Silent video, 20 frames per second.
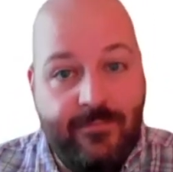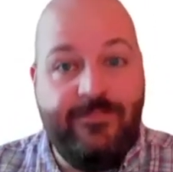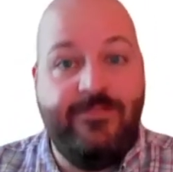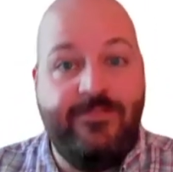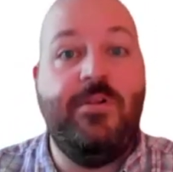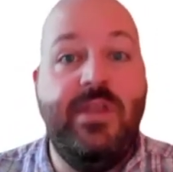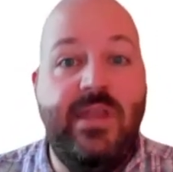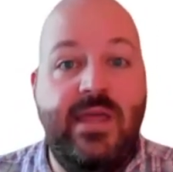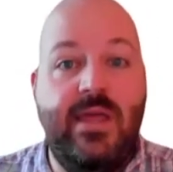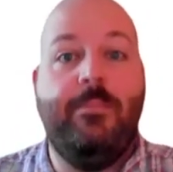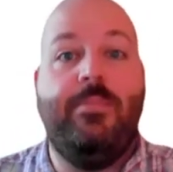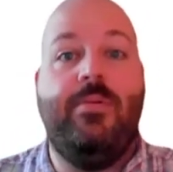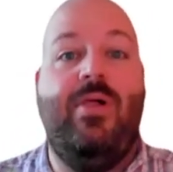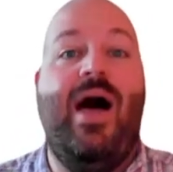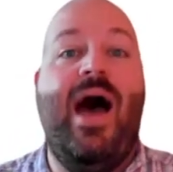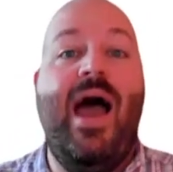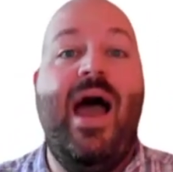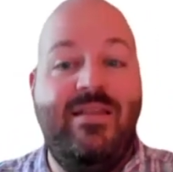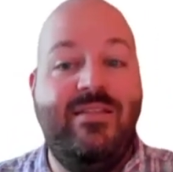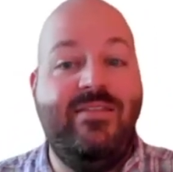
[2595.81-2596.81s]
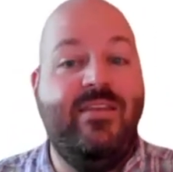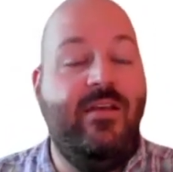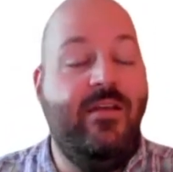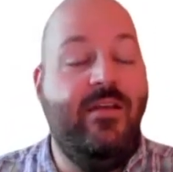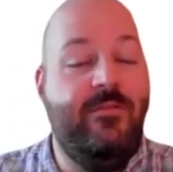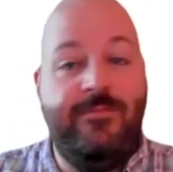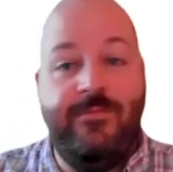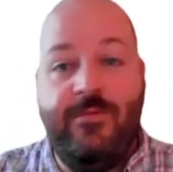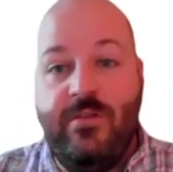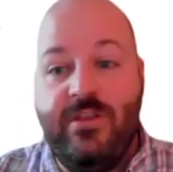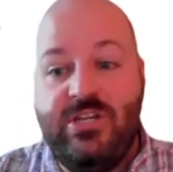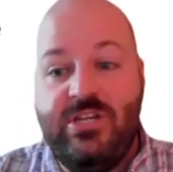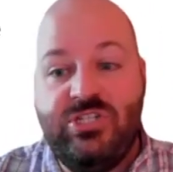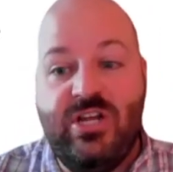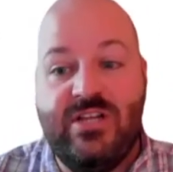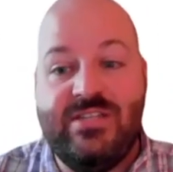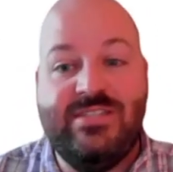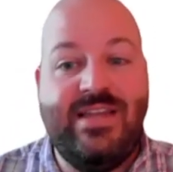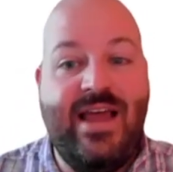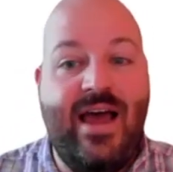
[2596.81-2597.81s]
fully applied until it fully
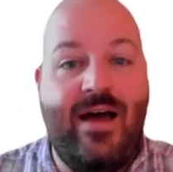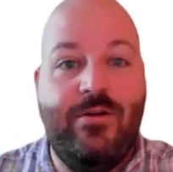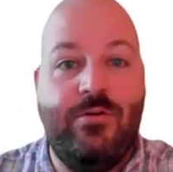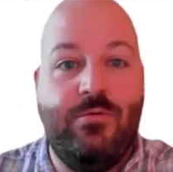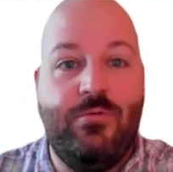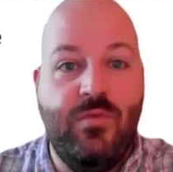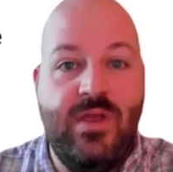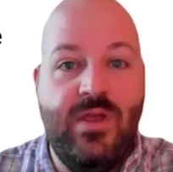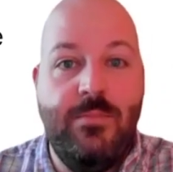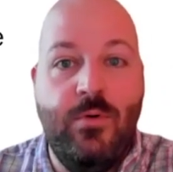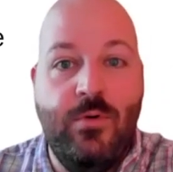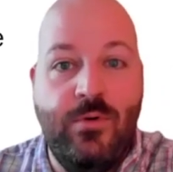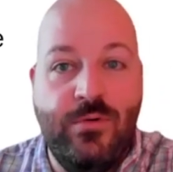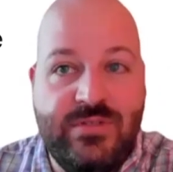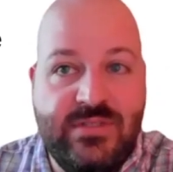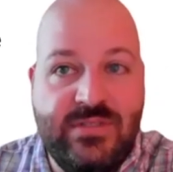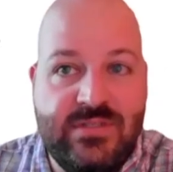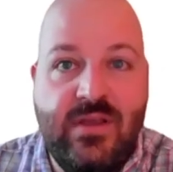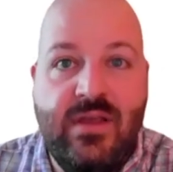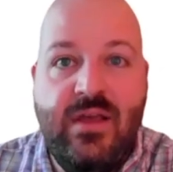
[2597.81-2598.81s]
shuts down and reboots.